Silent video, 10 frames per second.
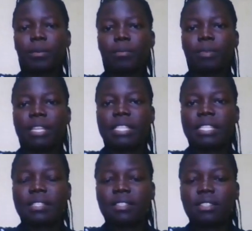
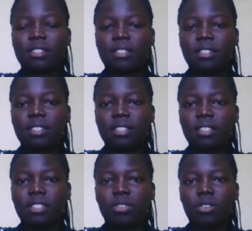press
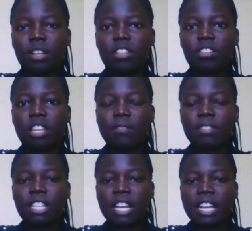you
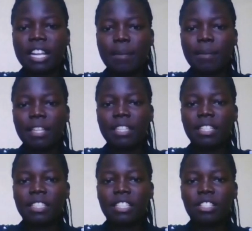left click, I mean,
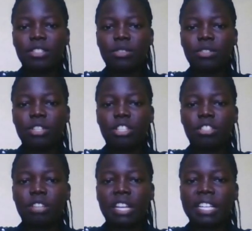and then you
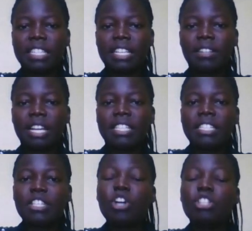drag it down
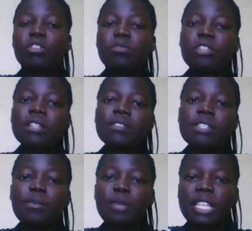and it
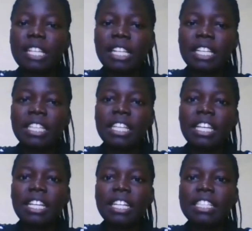autofills immediately.
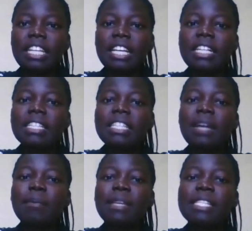
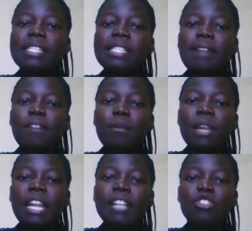That means the
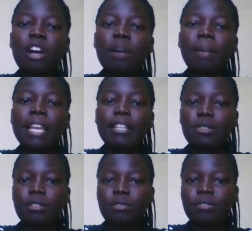formula that you apply to this